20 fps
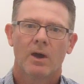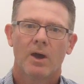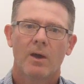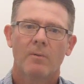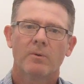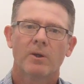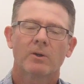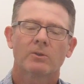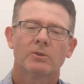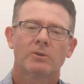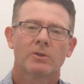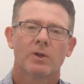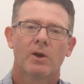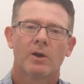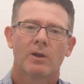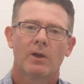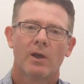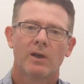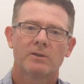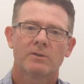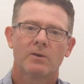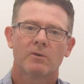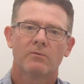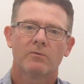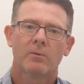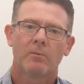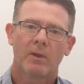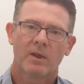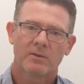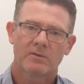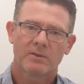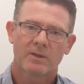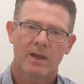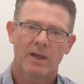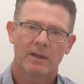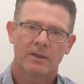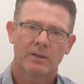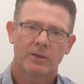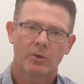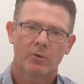I'm Dr. Todd Lizon from
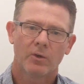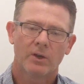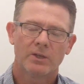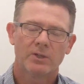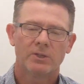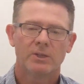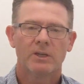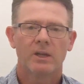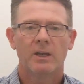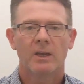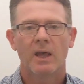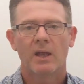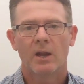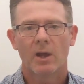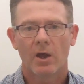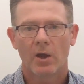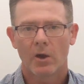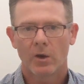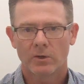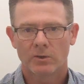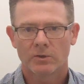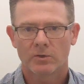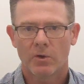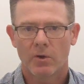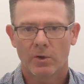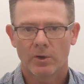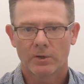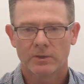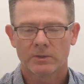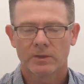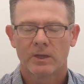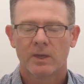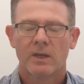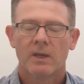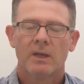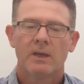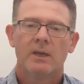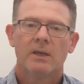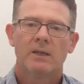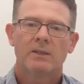Lifestyle Integration and NIR Saunas.
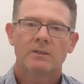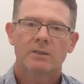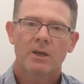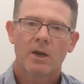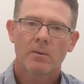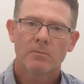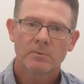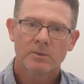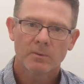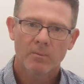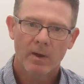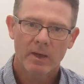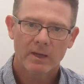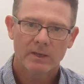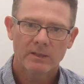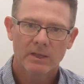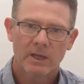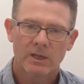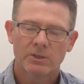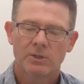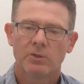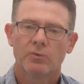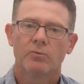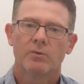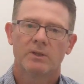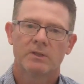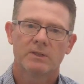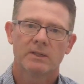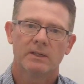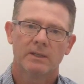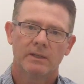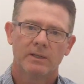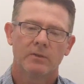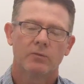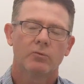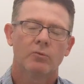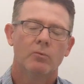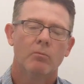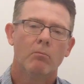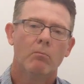It's come to my attention recently
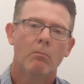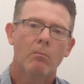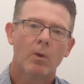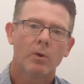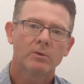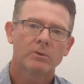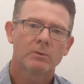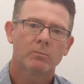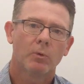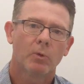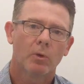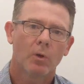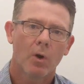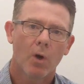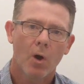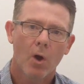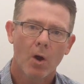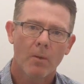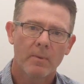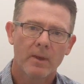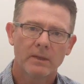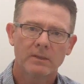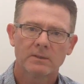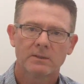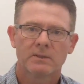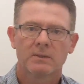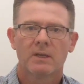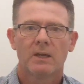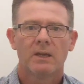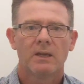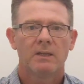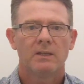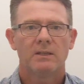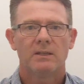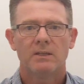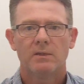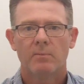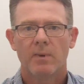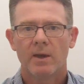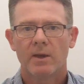through multiple comments,
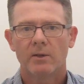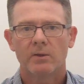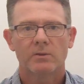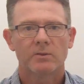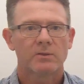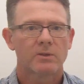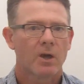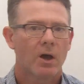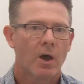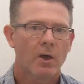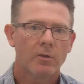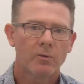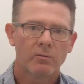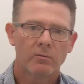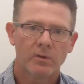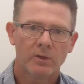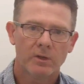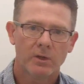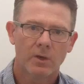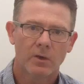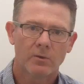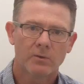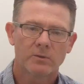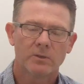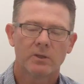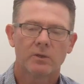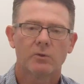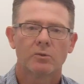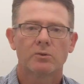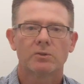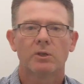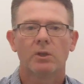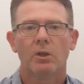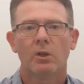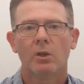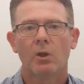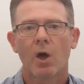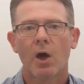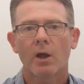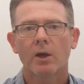emails, other videos that there's a
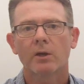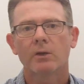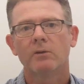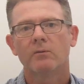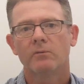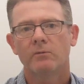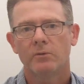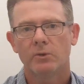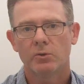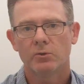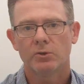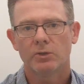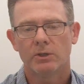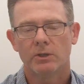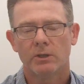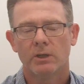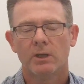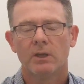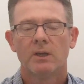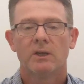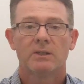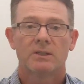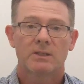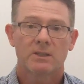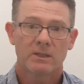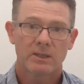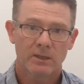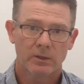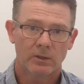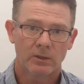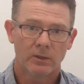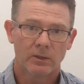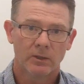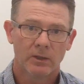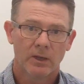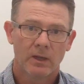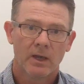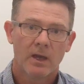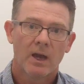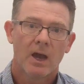lot of confusion still